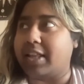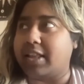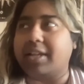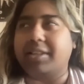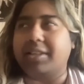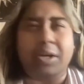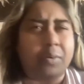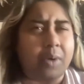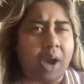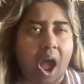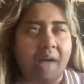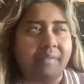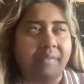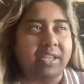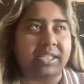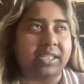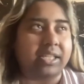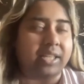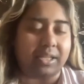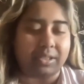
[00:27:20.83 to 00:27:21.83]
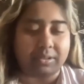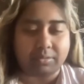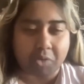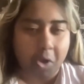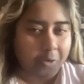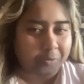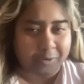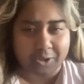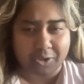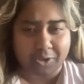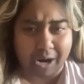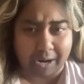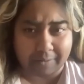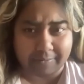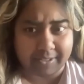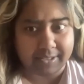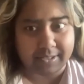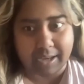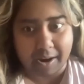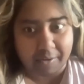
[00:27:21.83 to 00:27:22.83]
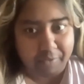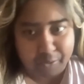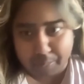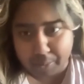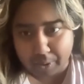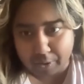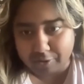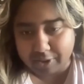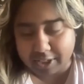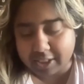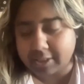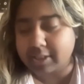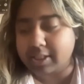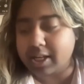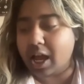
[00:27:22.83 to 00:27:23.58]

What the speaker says: like there were obviously like no first draft is ever perfect.